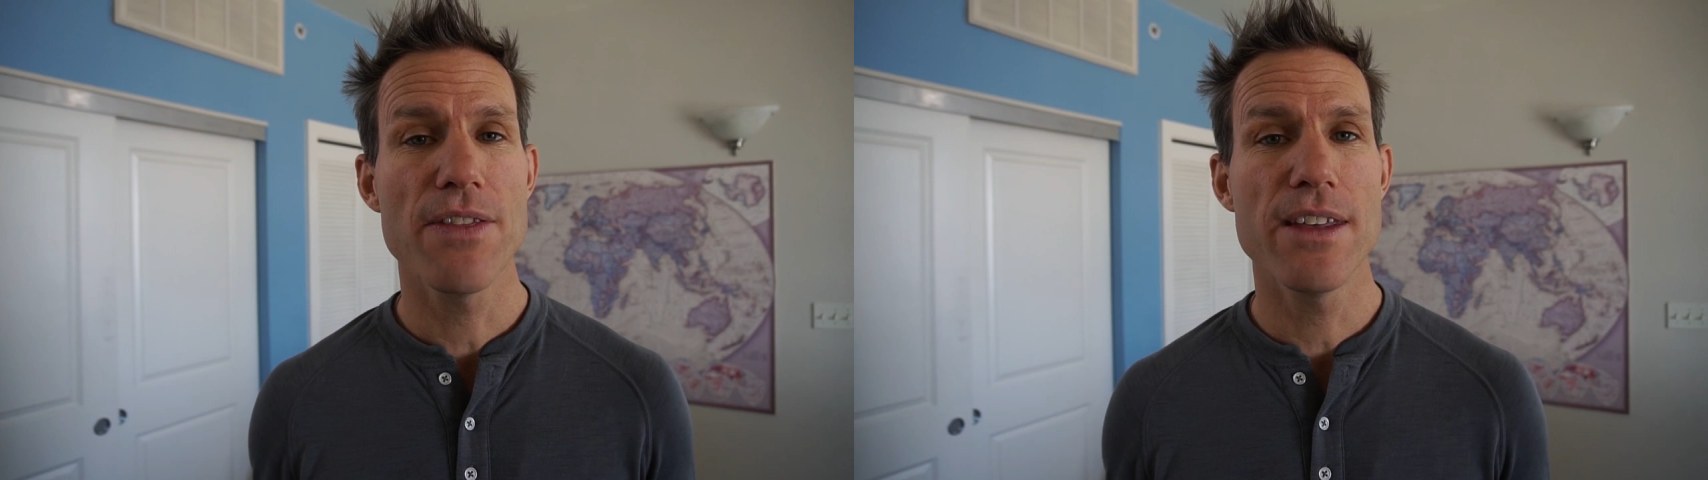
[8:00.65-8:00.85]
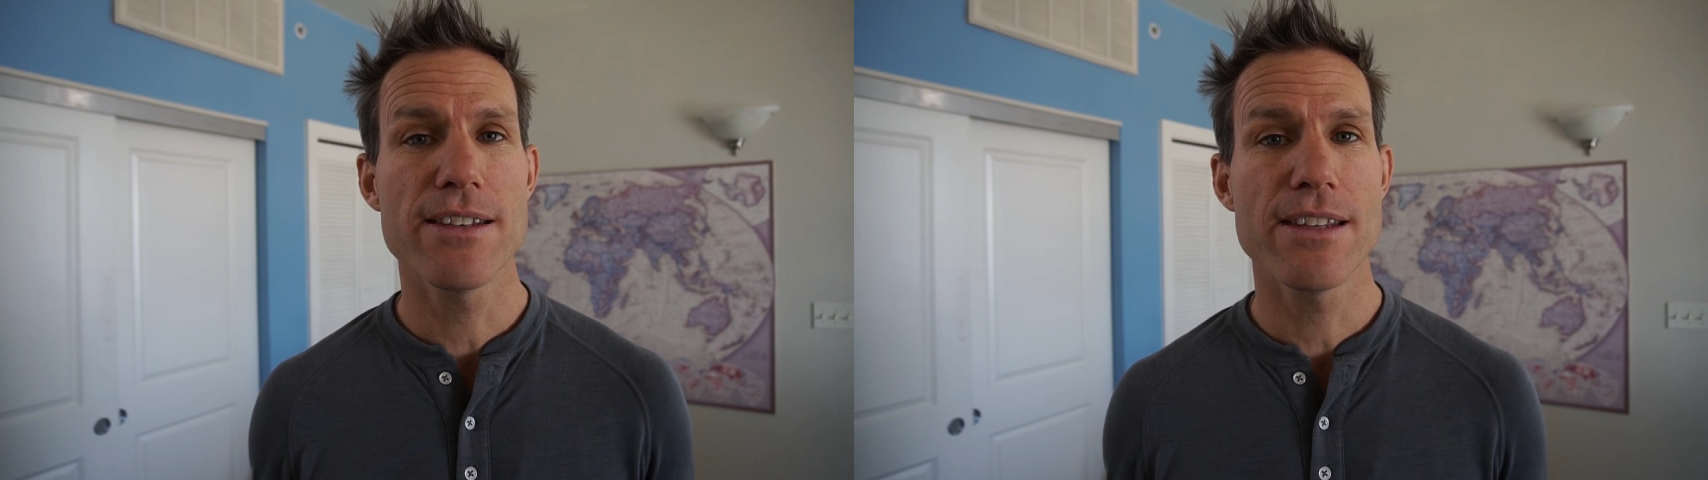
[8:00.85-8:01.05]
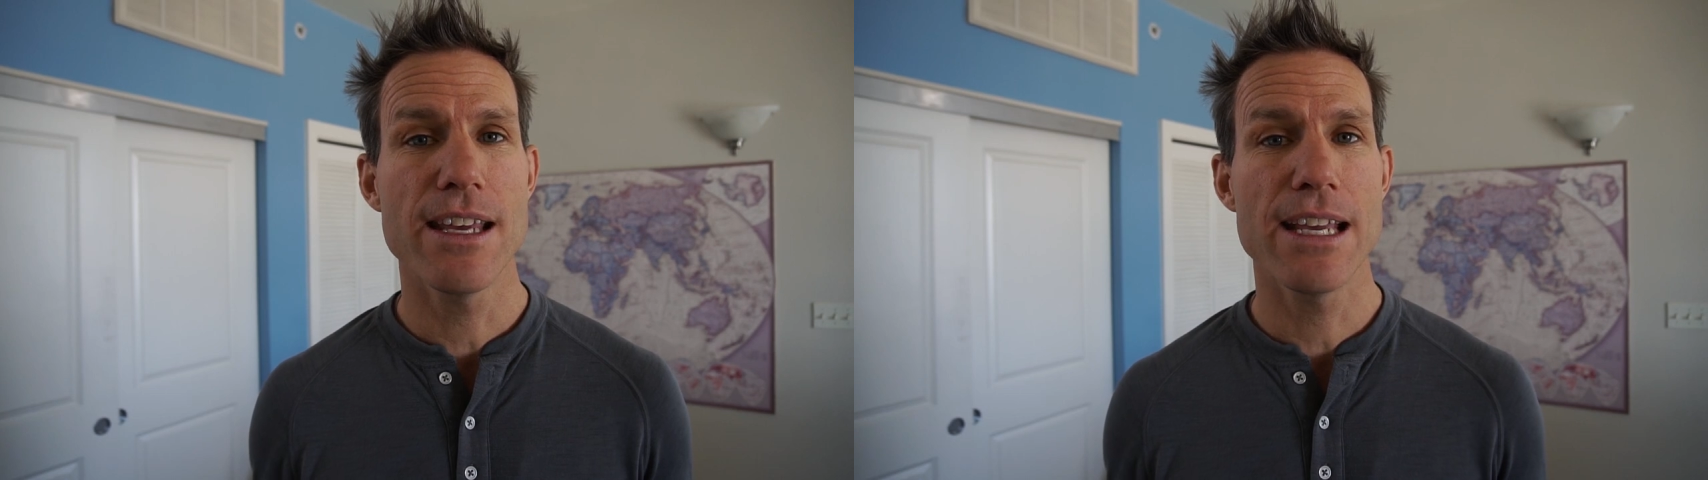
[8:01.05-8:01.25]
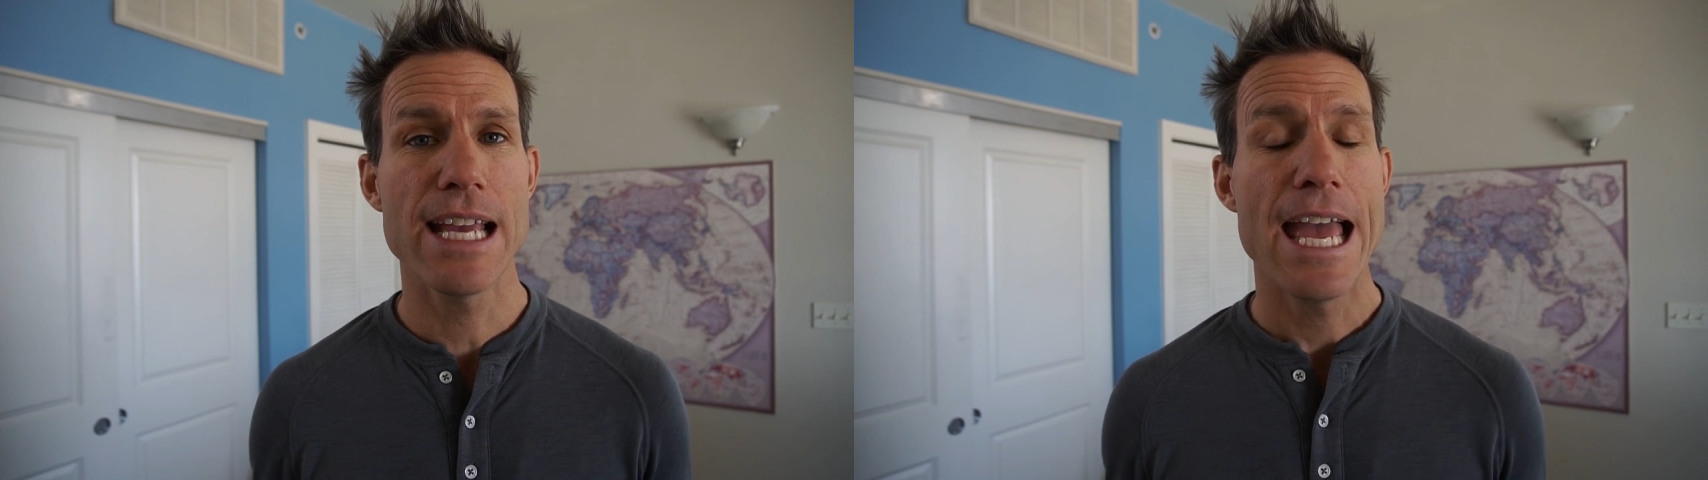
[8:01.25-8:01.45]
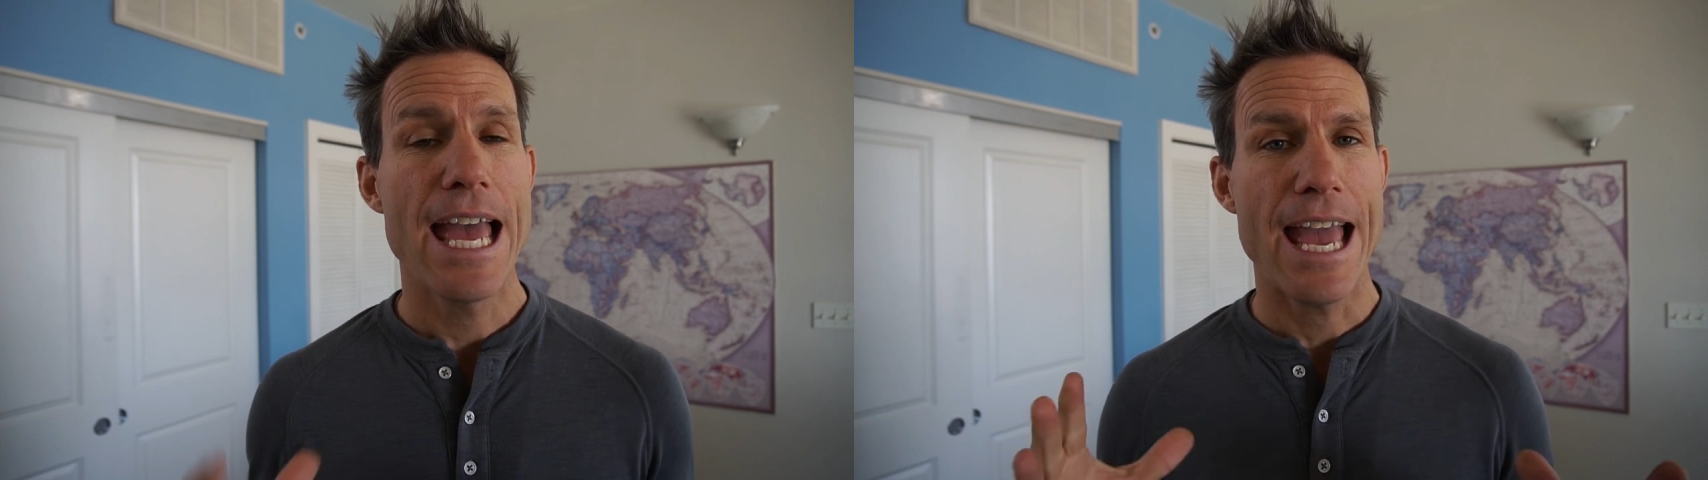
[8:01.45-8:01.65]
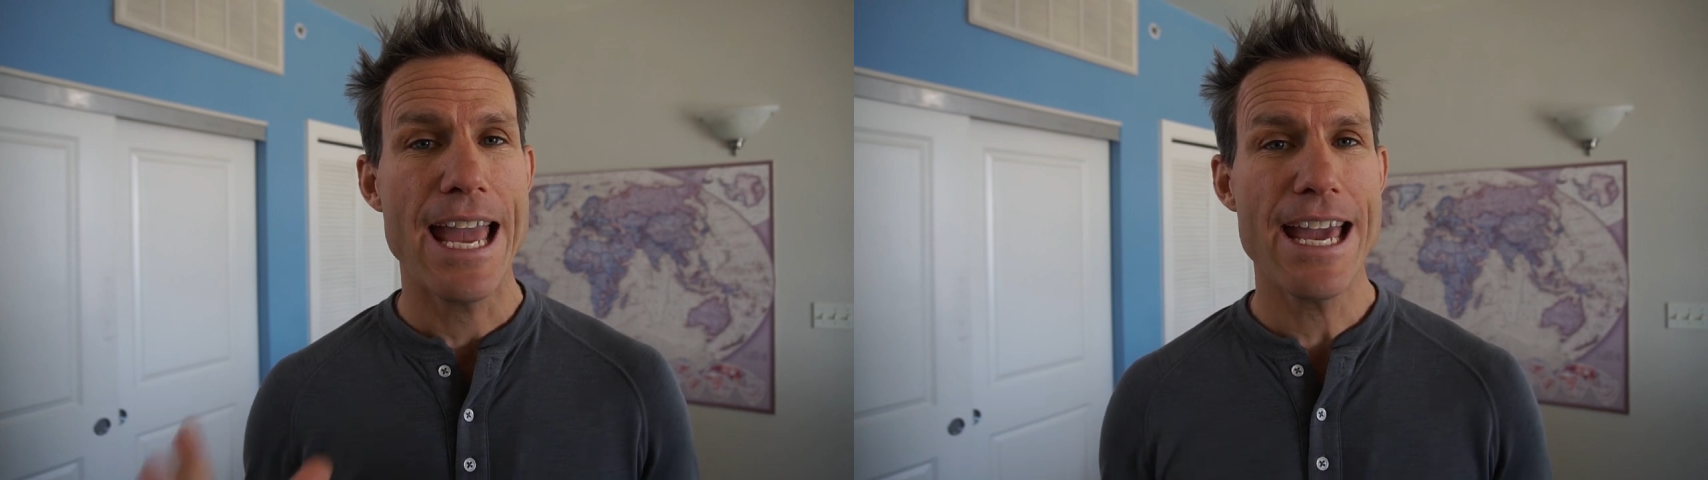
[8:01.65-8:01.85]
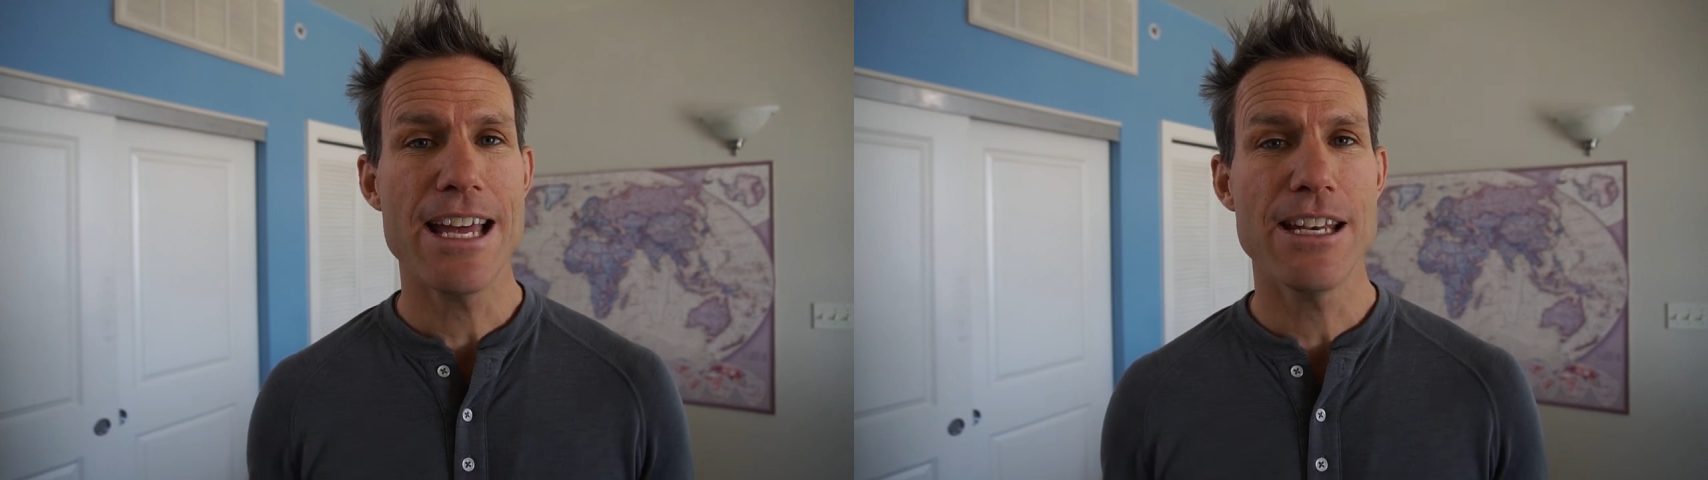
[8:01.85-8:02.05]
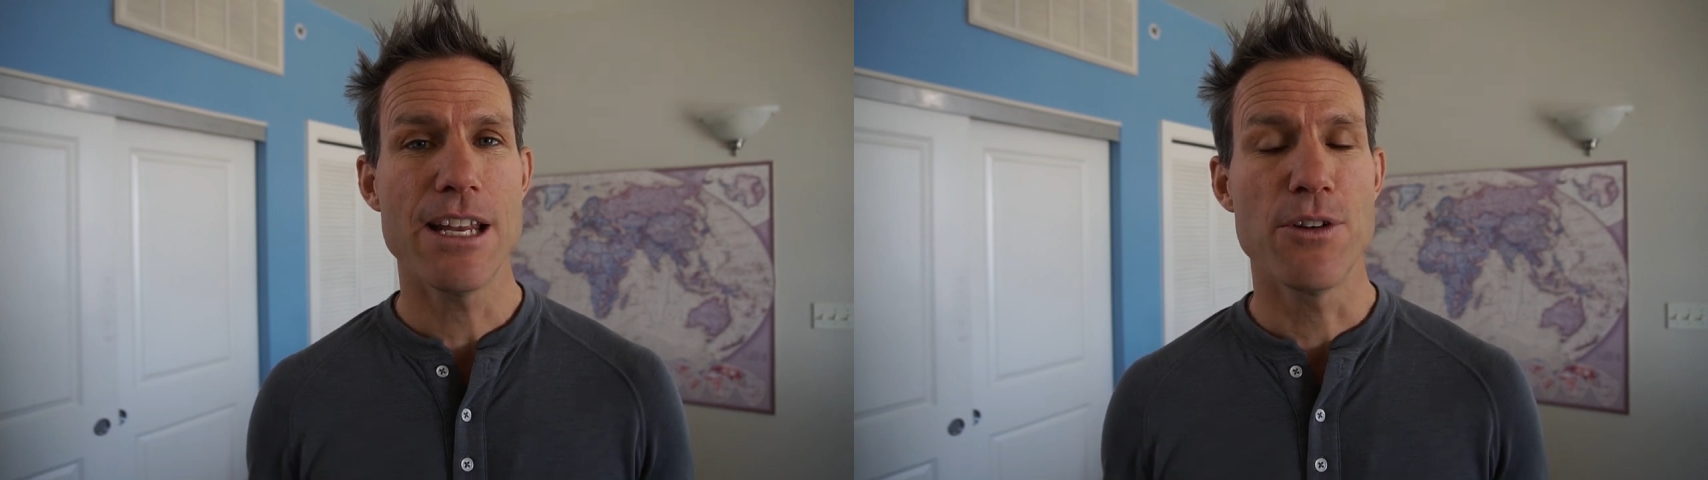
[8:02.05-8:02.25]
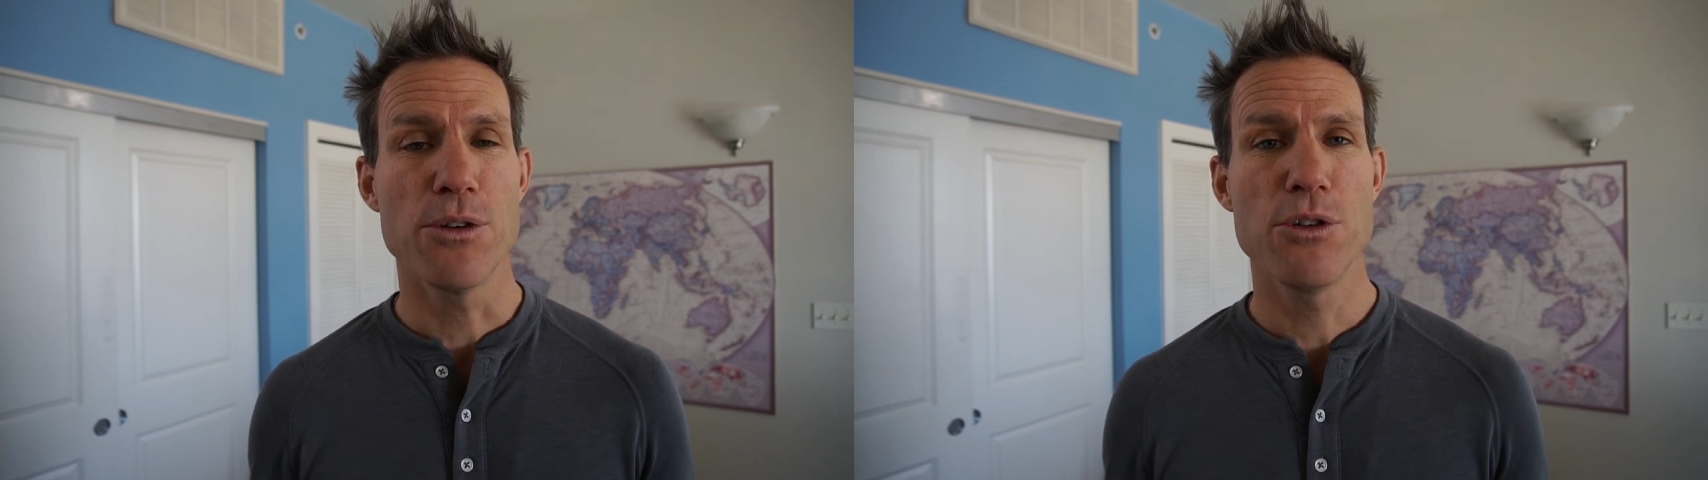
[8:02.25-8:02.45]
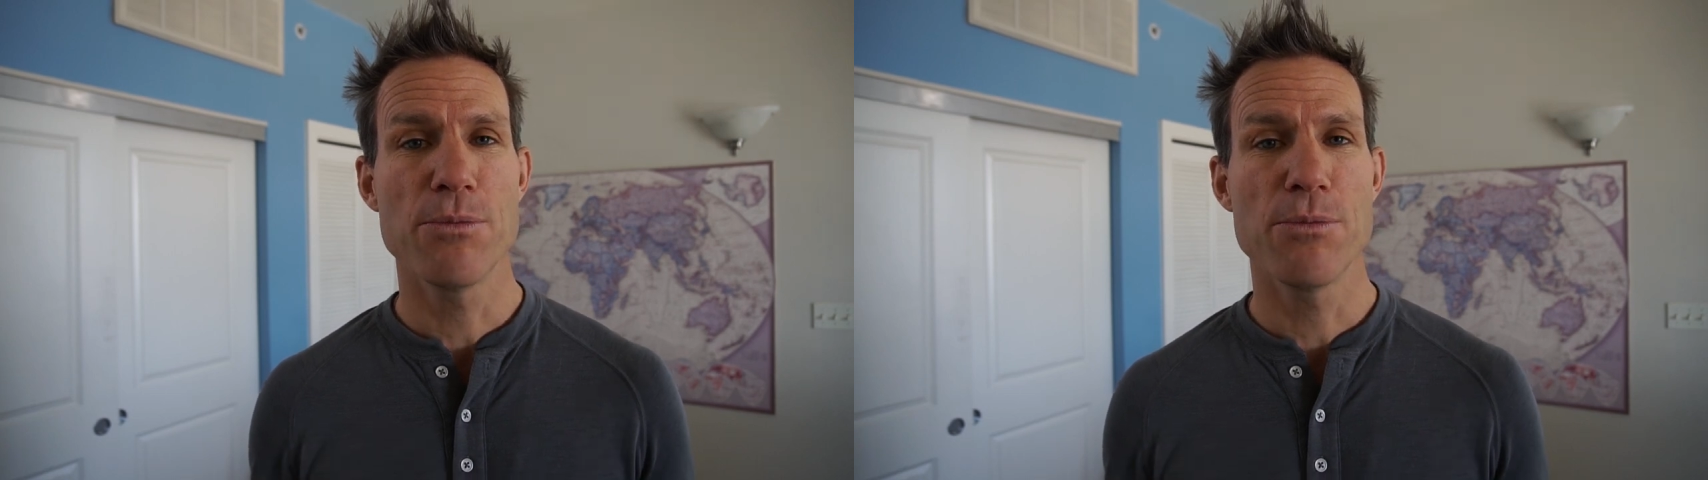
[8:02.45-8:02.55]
on this thing, and if you're new